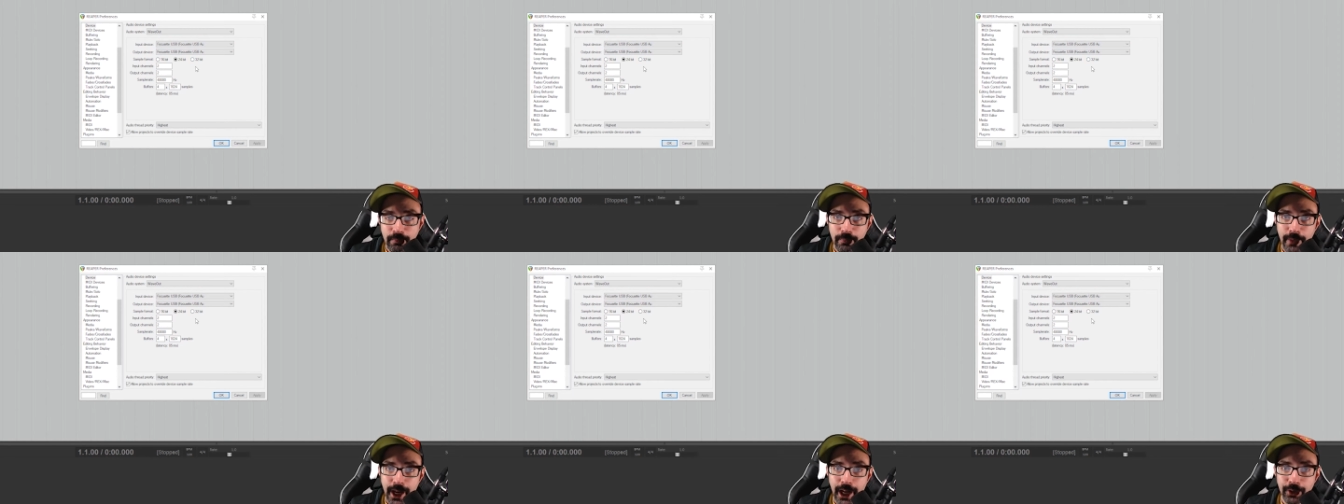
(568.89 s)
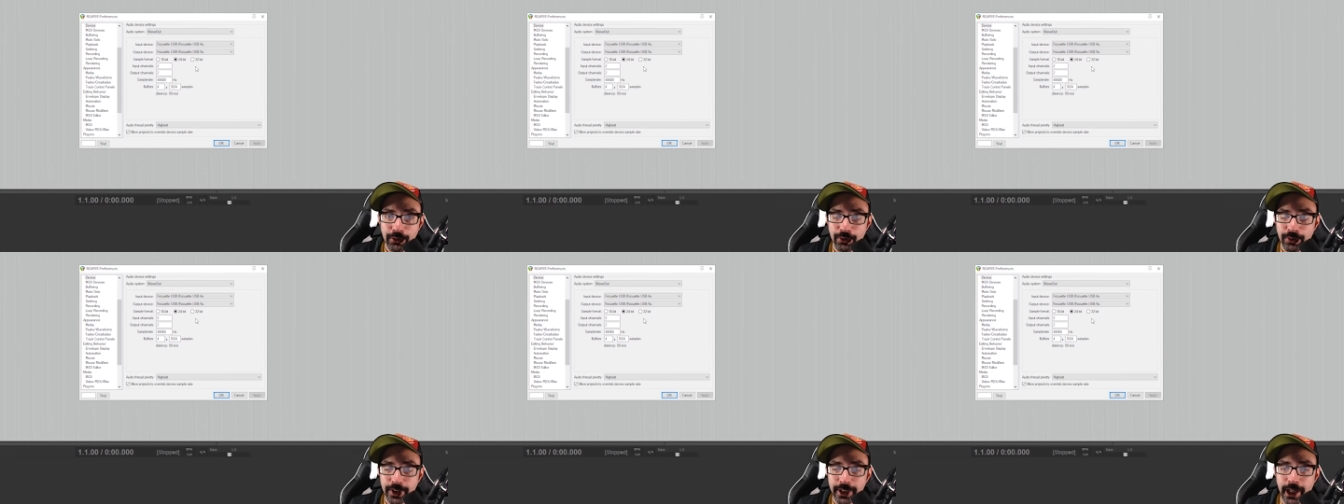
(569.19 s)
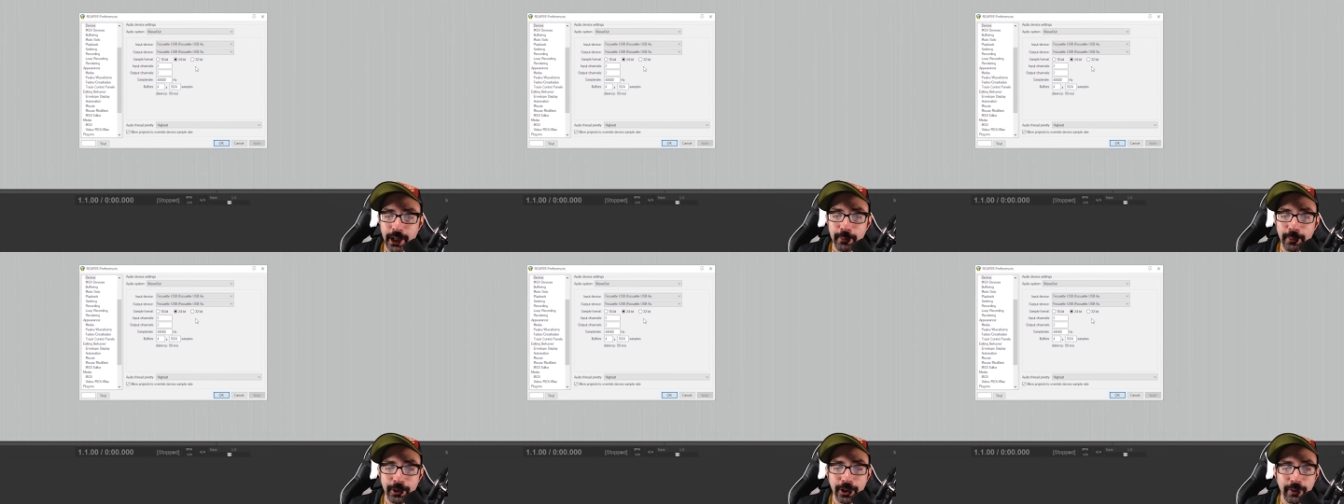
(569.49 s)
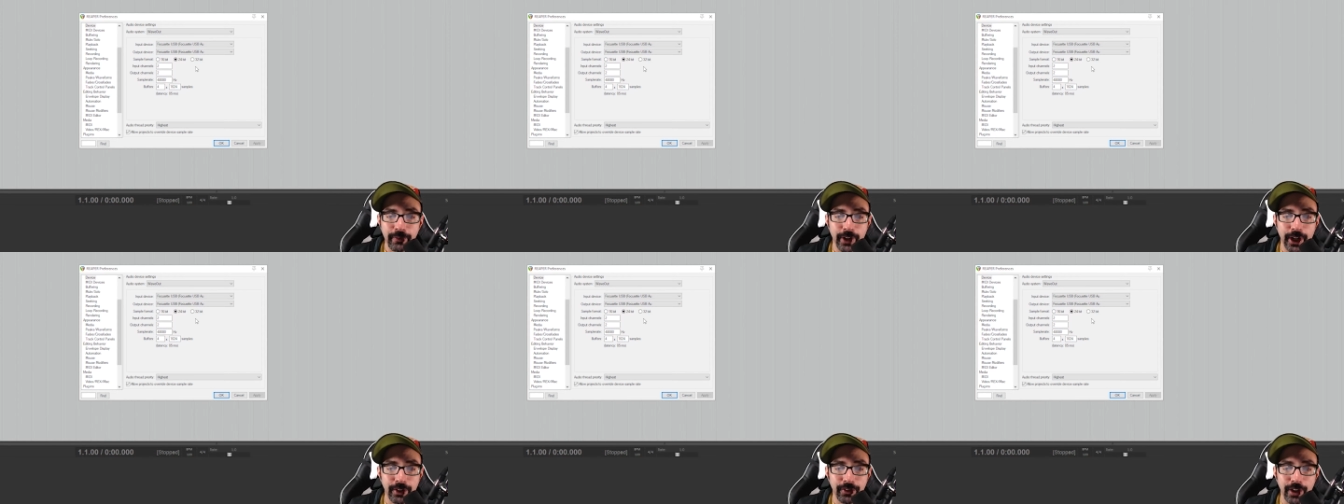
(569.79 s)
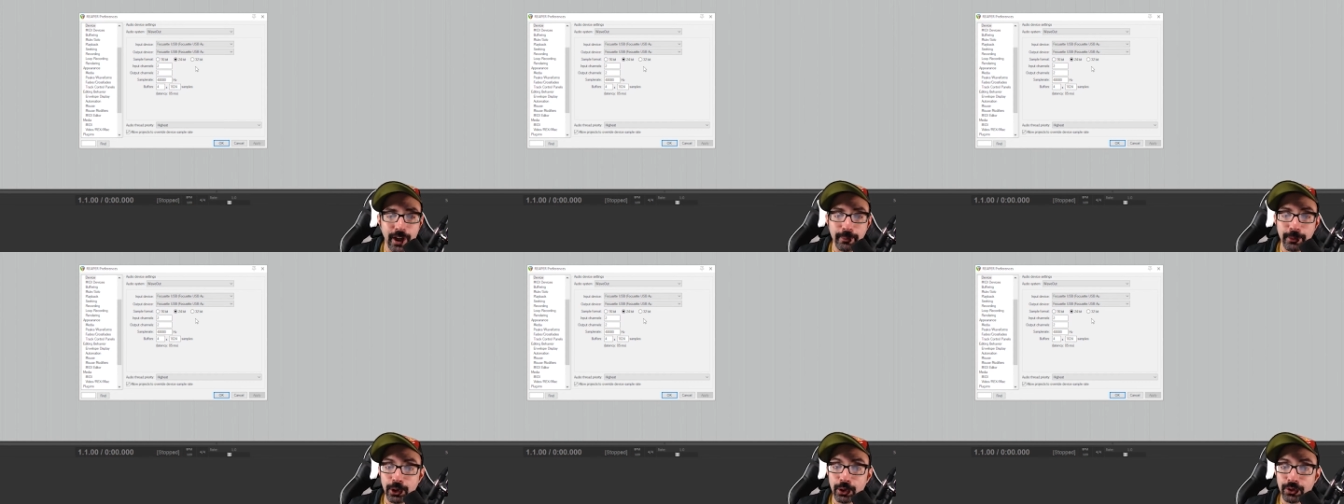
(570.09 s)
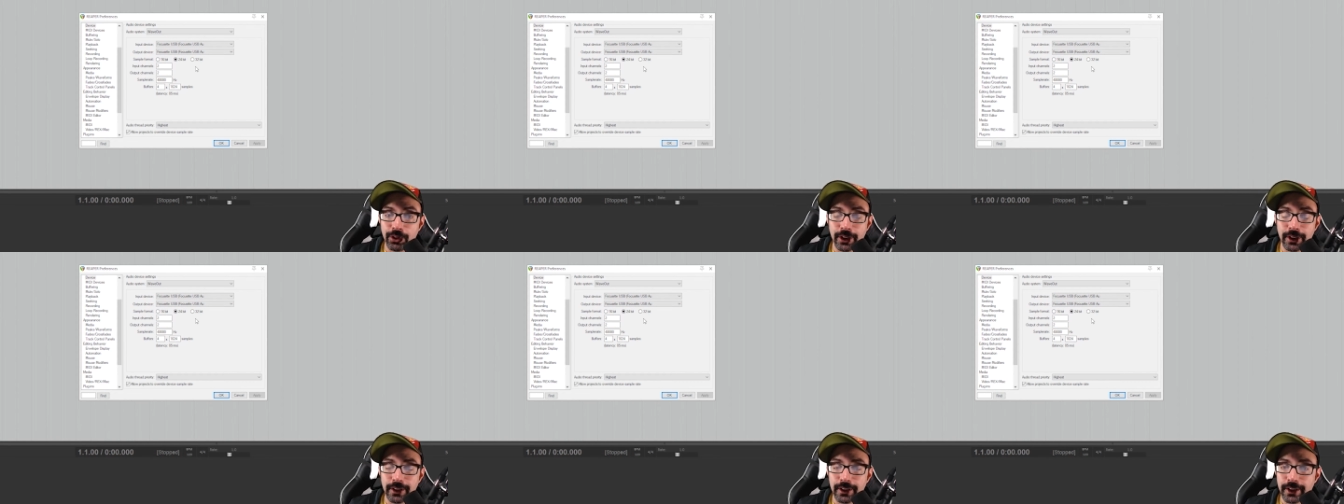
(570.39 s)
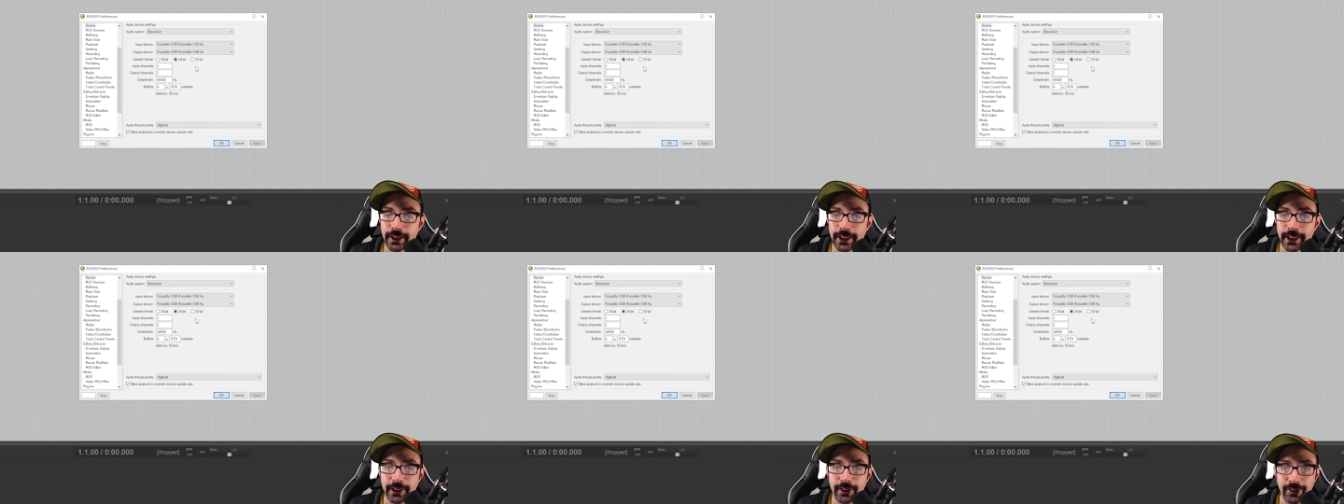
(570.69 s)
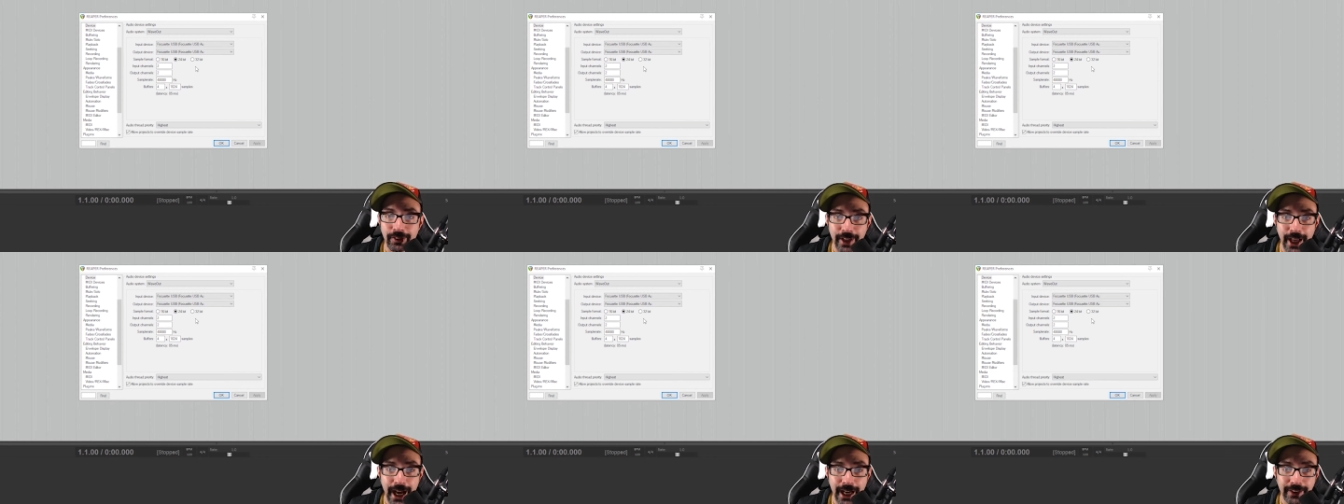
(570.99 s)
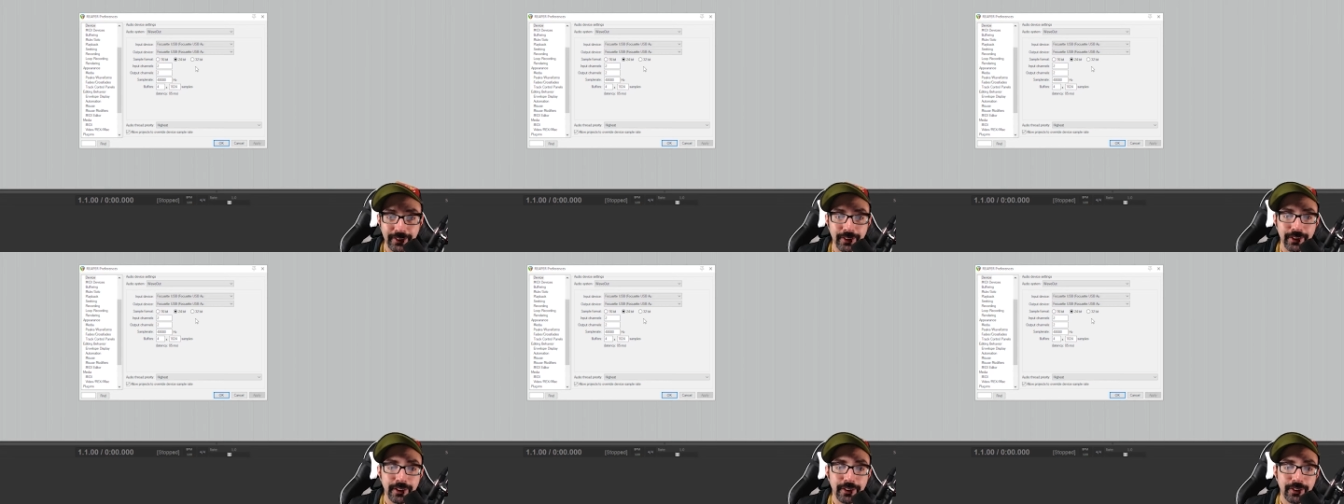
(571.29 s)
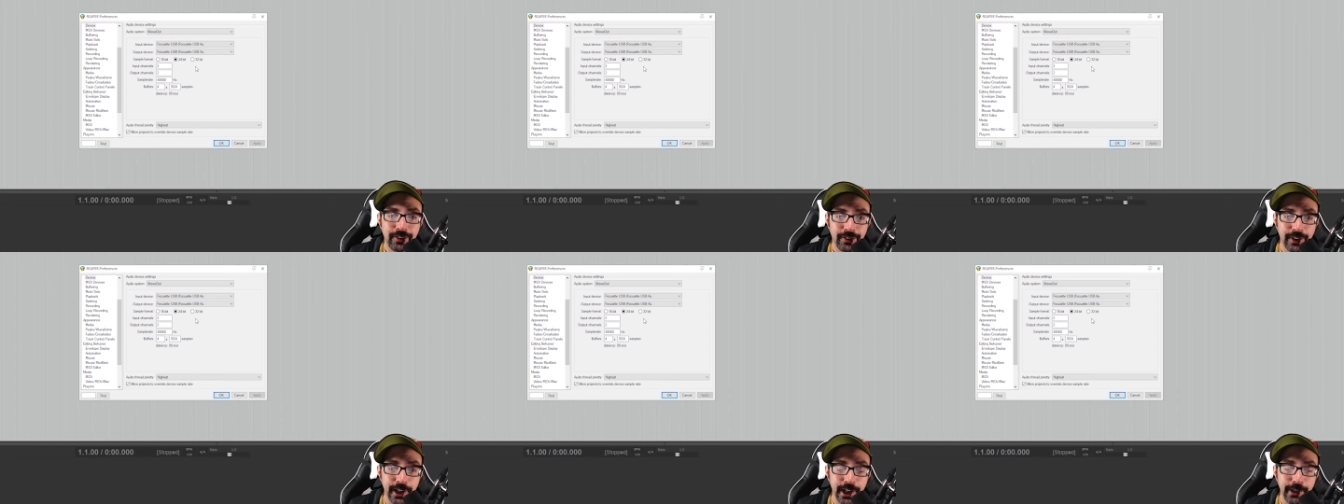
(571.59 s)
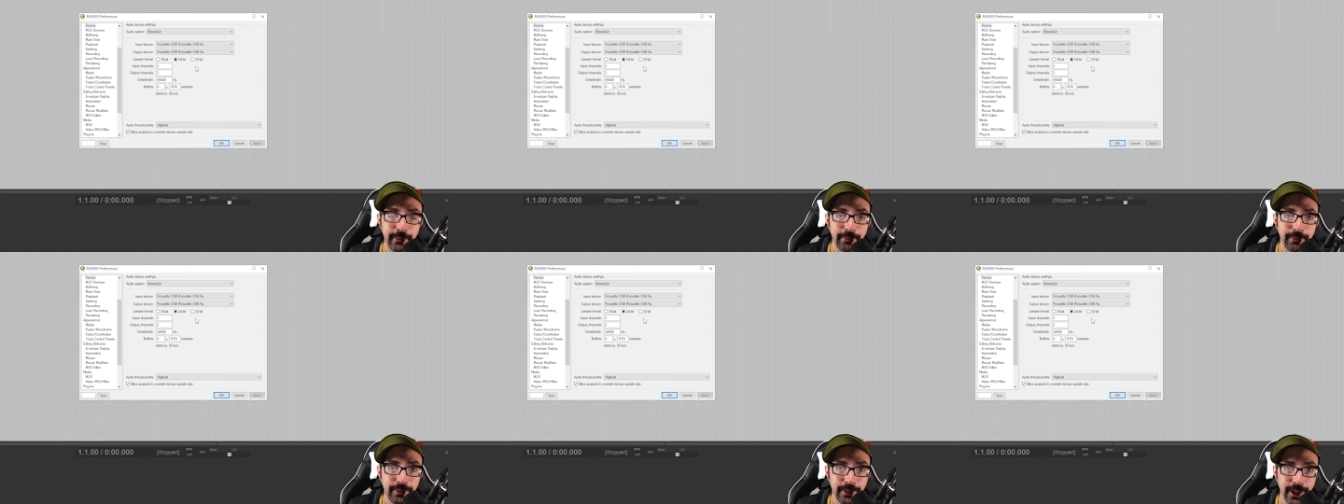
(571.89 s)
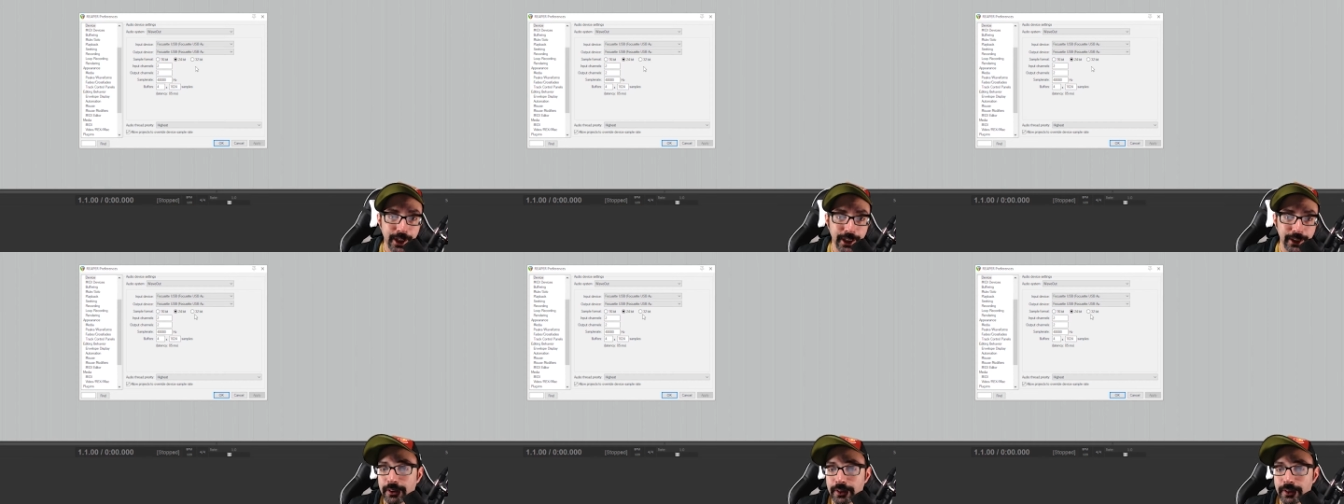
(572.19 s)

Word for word: As for the output device, I'm using the exact same thing.